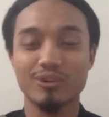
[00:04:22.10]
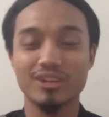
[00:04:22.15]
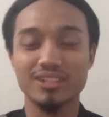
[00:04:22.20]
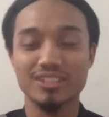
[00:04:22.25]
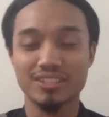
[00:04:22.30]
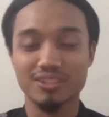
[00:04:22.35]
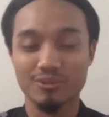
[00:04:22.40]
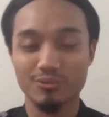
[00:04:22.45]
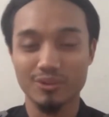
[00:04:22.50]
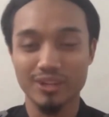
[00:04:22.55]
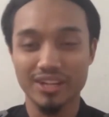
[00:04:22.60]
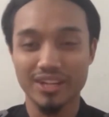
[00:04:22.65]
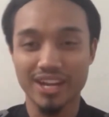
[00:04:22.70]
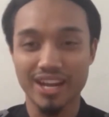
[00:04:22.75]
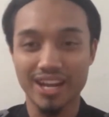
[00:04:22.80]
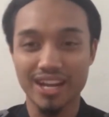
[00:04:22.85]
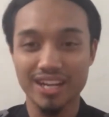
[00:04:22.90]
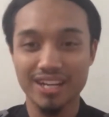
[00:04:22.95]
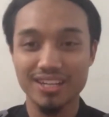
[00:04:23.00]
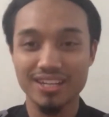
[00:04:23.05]
where
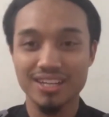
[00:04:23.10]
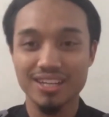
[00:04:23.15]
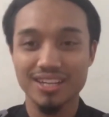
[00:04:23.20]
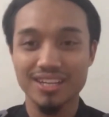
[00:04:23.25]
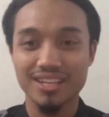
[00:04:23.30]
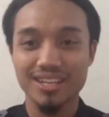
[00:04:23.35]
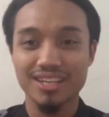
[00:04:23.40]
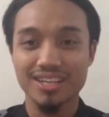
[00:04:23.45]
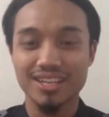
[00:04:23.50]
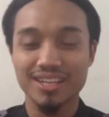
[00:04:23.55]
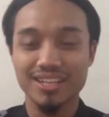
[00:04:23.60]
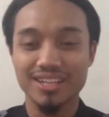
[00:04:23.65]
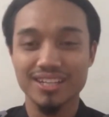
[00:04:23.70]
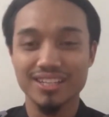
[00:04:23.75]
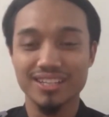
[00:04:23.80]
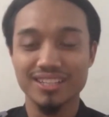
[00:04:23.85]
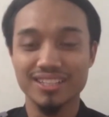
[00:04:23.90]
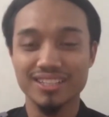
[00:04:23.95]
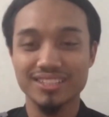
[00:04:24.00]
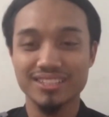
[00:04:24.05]
N
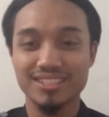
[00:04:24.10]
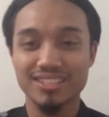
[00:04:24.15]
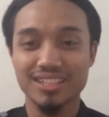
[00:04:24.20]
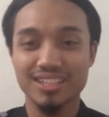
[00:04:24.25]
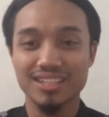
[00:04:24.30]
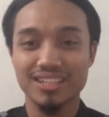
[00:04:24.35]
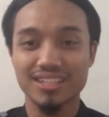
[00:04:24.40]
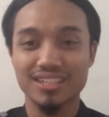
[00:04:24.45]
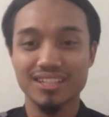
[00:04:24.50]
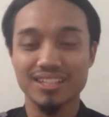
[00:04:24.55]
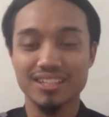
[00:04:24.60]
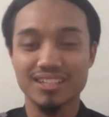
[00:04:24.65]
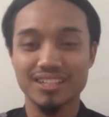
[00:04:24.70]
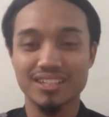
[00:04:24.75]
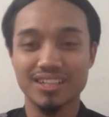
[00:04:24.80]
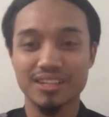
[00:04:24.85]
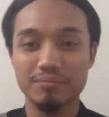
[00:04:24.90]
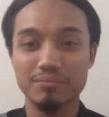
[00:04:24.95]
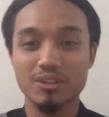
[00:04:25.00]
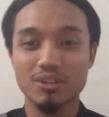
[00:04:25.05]
is
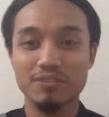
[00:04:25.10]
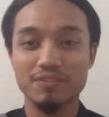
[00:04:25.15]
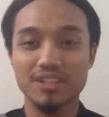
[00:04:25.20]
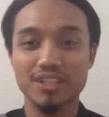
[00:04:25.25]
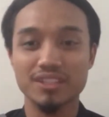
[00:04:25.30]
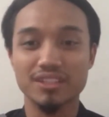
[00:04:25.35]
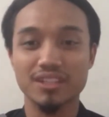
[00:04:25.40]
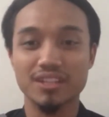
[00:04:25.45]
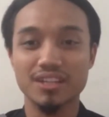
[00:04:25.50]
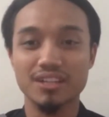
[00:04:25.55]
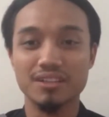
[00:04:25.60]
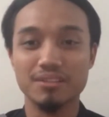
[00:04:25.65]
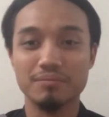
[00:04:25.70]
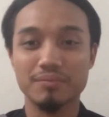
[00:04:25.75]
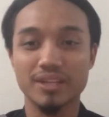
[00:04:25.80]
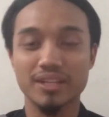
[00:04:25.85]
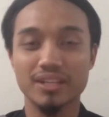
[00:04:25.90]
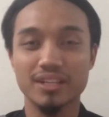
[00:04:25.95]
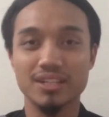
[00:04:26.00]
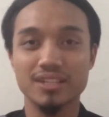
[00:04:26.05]
number of data
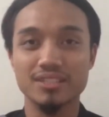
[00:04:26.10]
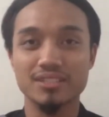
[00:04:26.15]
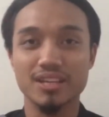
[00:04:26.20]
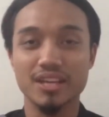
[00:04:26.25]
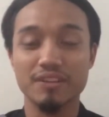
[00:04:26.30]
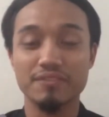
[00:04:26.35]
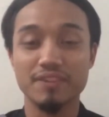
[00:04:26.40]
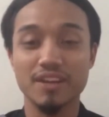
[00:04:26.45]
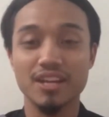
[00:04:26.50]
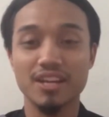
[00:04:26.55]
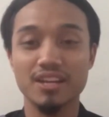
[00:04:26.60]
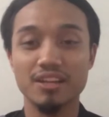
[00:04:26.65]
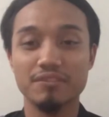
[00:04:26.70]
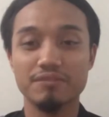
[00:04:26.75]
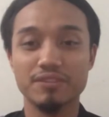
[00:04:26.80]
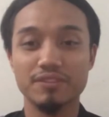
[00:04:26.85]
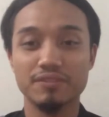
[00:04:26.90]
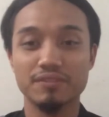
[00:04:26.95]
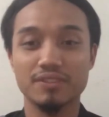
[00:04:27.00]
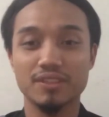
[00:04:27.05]
minus
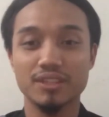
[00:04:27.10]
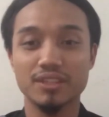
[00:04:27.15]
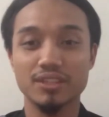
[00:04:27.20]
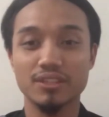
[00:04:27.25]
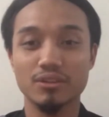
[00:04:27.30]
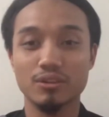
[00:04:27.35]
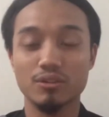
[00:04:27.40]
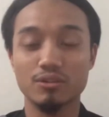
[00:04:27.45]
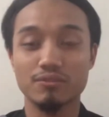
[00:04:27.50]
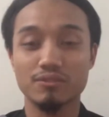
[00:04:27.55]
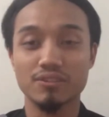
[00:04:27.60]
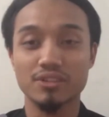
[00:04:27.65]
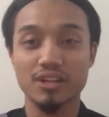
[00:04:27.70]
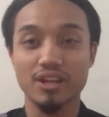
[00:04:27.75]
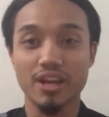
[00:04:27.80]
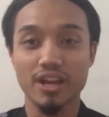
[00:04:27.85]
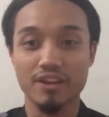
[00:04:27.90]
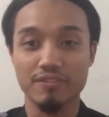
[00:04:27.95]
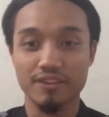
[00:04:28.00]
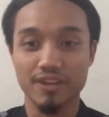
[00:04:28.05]
FL50 over
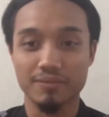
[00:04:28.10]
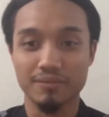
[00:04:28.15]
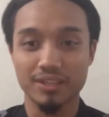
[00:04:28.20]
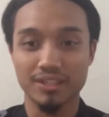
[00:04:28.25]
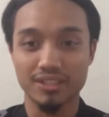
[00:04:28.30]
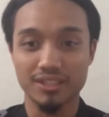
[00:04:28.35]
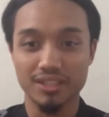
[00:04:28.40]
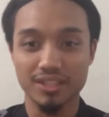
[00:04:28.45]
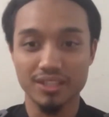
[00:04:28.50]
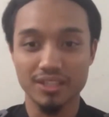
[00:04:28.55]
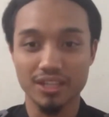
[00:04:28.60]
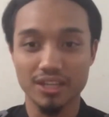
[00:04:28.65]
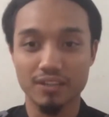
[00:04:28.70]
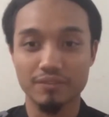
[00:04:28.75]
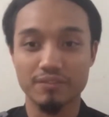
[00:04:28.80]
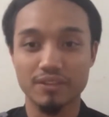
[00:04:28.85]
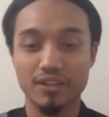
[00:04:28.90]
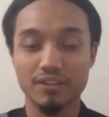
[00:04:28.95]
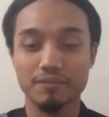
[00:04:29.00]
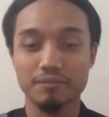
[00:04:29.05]

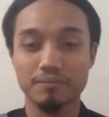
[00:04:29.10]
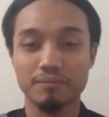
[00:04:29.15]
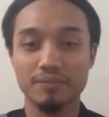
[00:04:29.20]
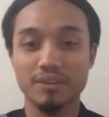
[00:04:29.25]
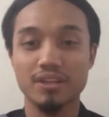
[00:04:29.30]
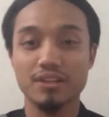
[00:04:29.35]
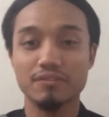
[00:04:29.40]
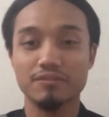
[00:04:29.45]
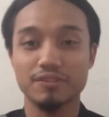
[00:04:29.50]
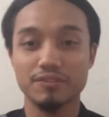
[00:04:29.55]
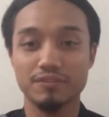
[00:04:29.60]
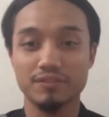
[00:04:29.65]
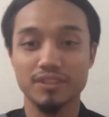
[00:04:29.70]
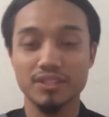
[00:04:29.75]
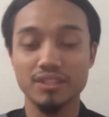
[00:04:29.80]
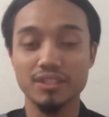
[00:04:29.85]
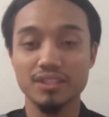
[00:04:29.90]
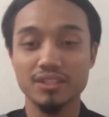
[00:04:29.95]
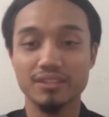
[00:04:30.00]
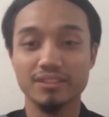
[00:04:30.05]

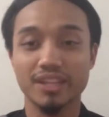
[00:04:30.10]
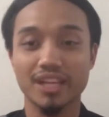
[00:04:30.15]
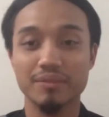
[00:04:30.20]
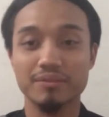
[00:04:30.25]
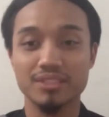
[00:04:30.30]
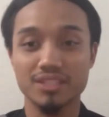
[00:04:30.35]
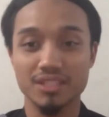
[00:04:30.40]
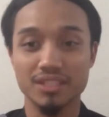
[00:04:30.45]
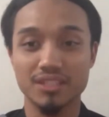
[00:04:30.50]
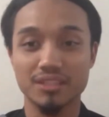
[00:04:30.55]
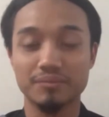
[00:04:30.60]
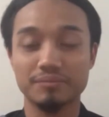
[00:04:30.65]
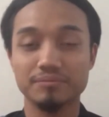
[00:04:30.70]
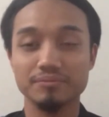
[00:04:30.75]
FM50 times C.